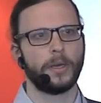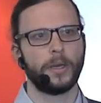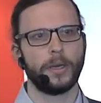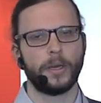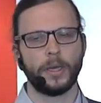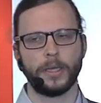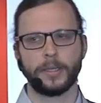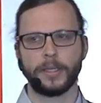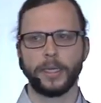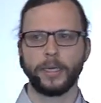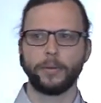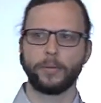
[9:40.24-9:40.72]

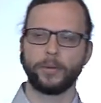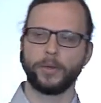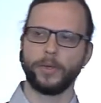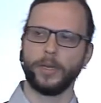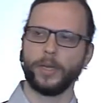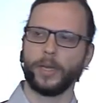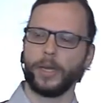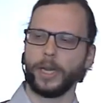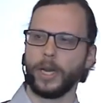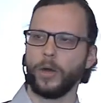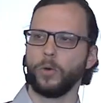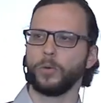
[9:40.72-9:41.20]
And that
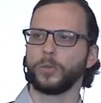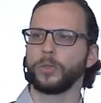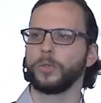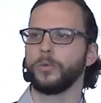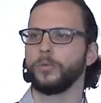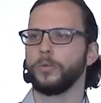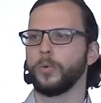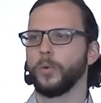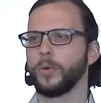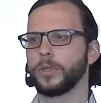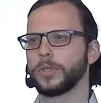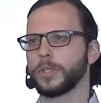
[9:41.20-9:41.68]
allows you,
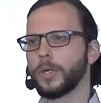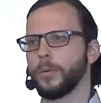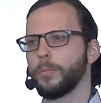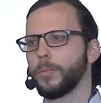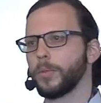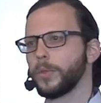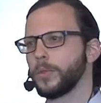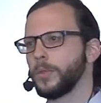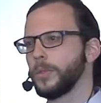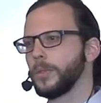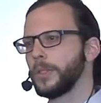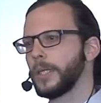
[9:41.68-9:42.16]
for
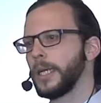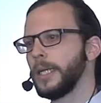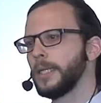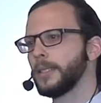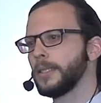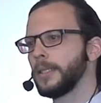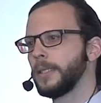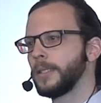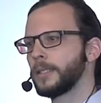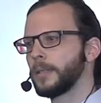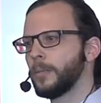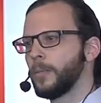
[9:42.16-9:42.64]
example, to say
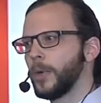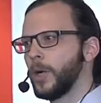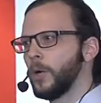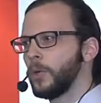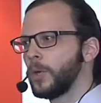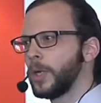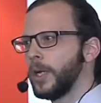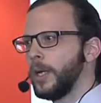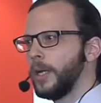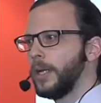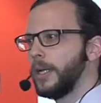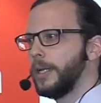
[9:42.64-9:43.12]
things
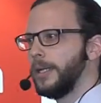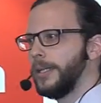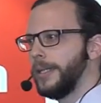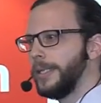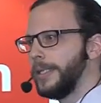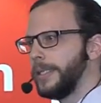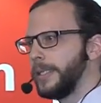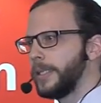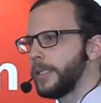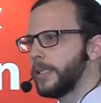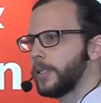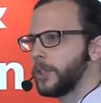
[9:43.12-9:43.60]
about
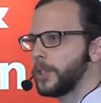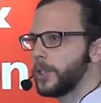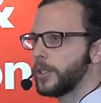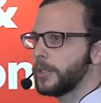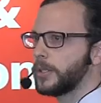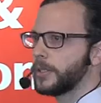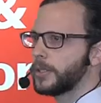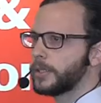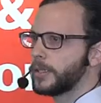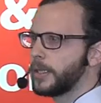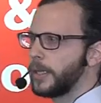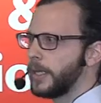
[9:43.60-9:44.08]

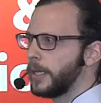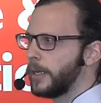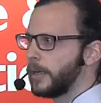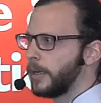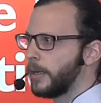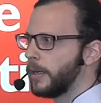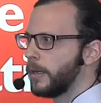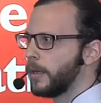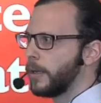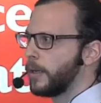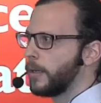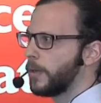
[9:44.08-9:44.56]
leakages
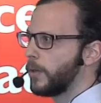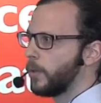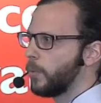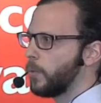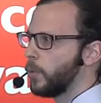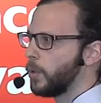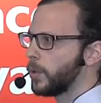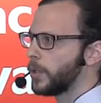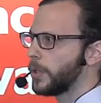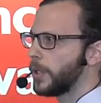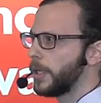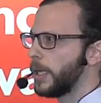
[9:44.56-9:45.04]
in the
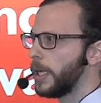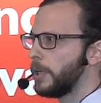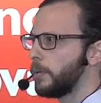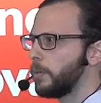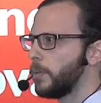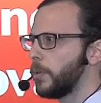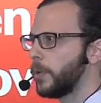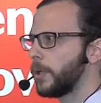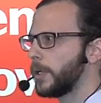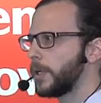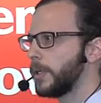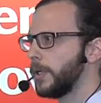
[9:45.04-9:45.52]
water
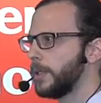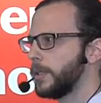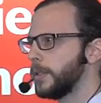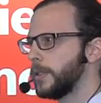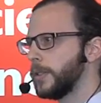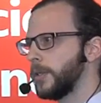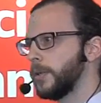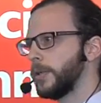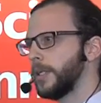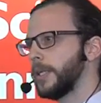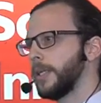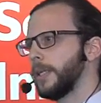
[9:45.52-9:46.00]
network, in the
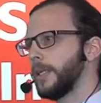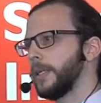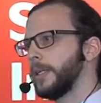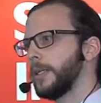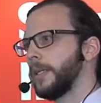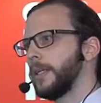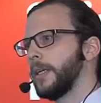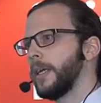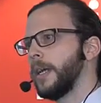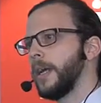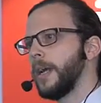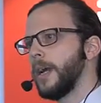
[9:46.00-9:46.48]

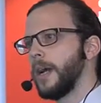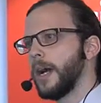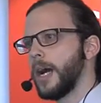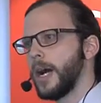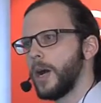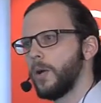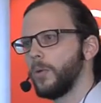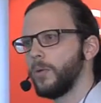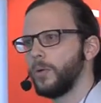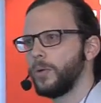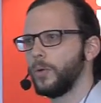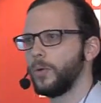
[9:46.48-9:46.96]
utility.
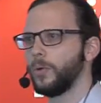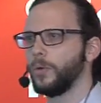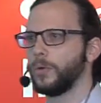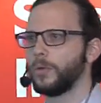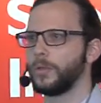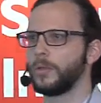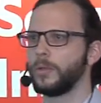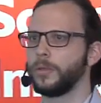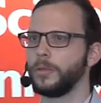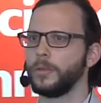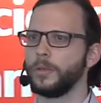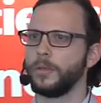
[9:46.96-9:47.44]
How
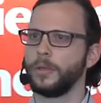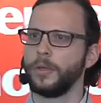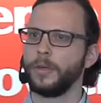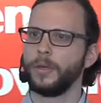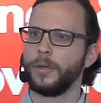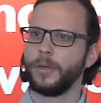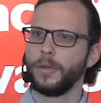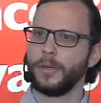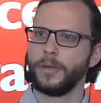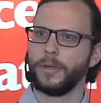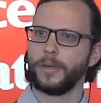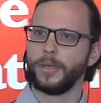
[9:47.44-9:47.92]
good
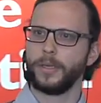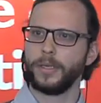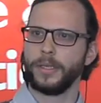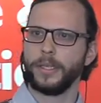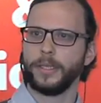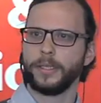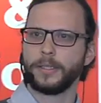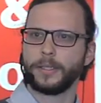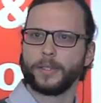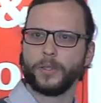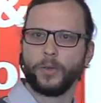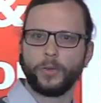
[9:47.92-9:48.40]

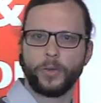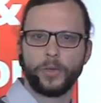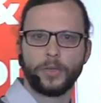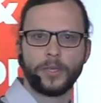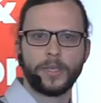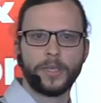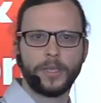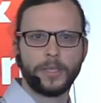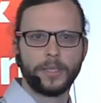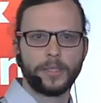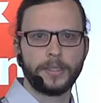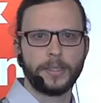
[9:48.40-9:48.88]
is your
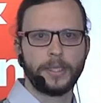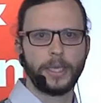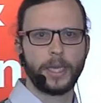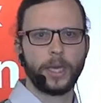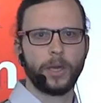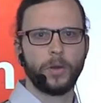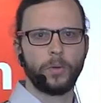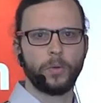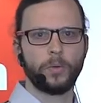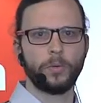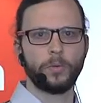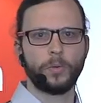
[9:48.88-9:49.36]
utility?
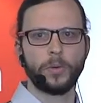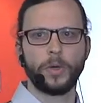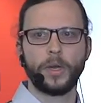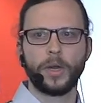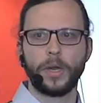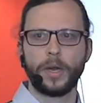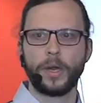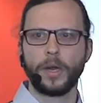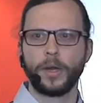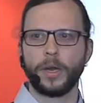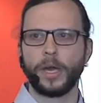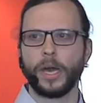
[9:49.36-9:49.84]
How
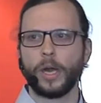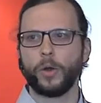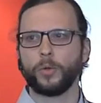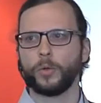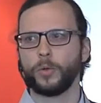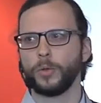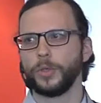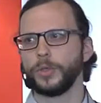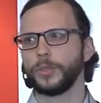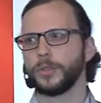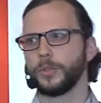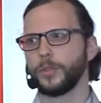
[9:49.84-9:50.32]

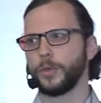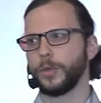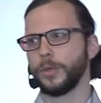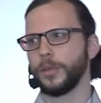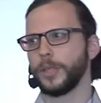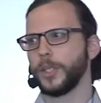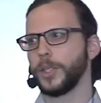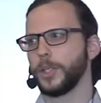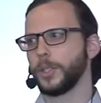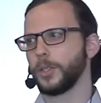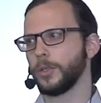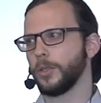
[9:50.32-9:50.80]
good is the
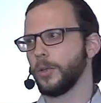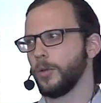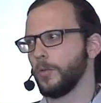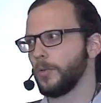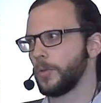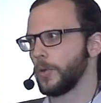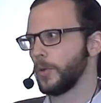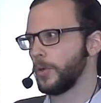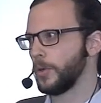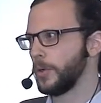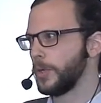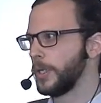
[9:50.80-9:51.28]
condition of
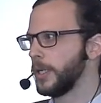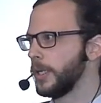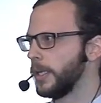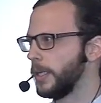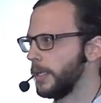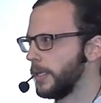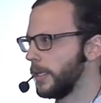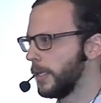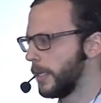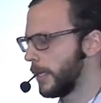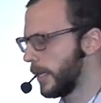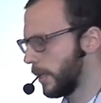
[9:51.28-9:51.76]
your
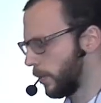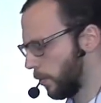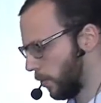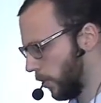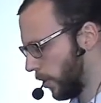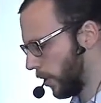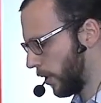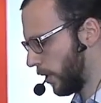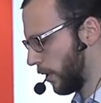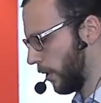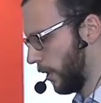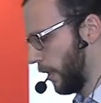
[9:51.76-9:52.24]
utility
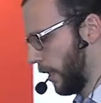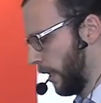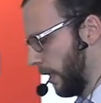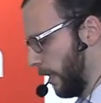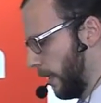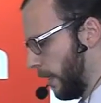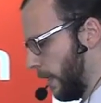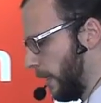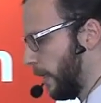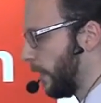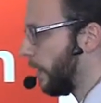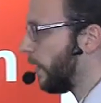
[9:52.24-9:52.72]
network?
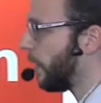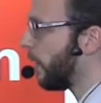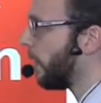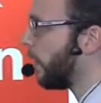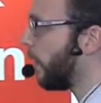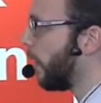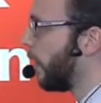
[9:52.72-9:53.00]
And